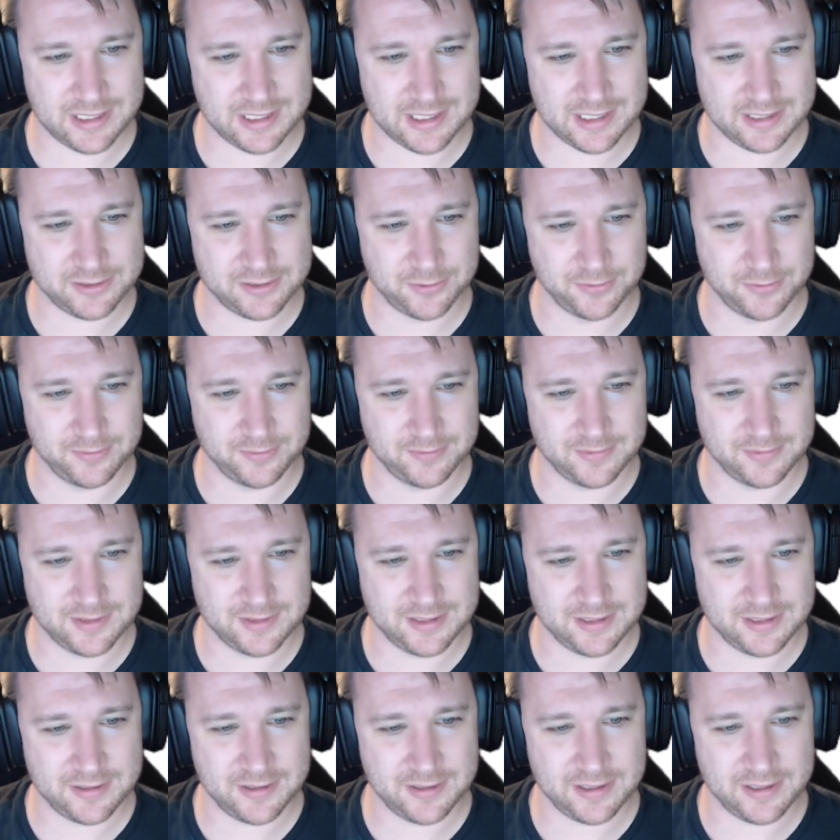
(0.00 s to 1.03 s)
don't,
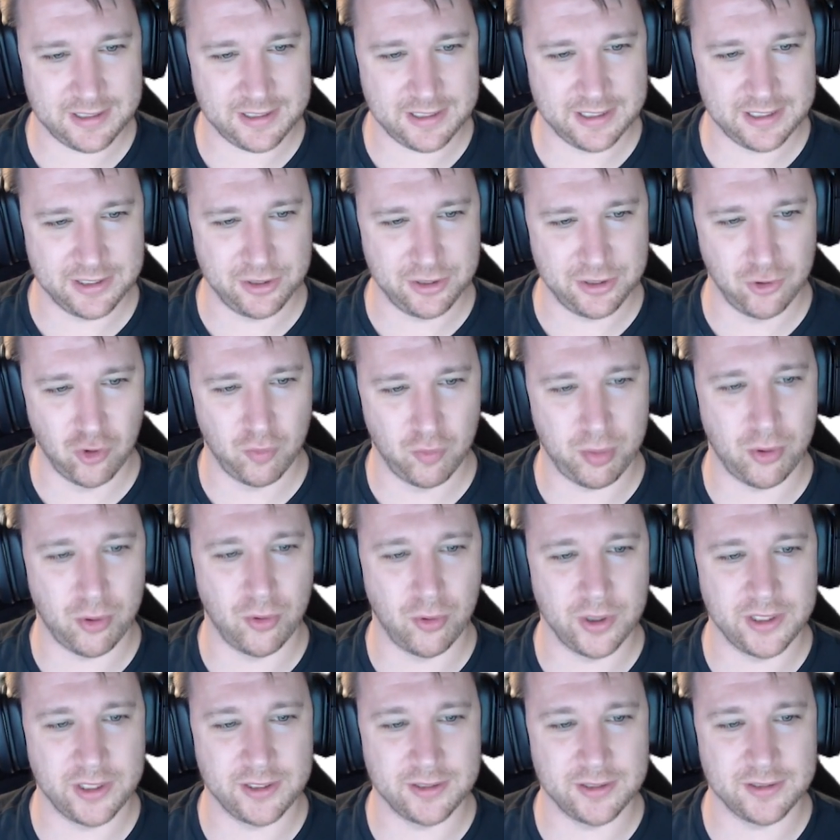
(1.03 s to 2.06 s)
at no
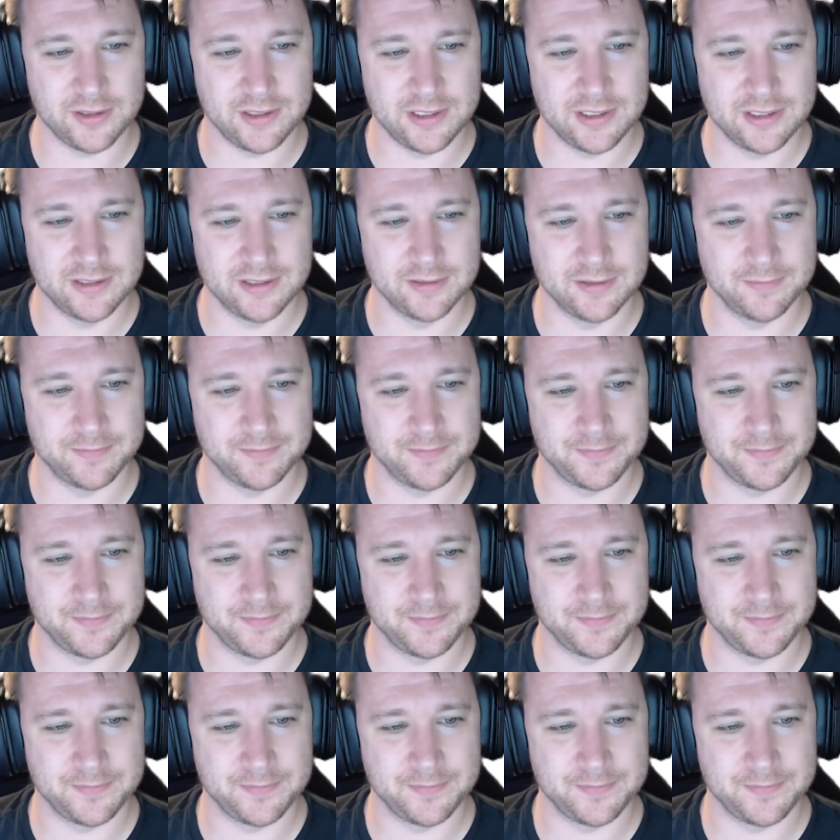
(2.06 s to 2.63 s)
point in,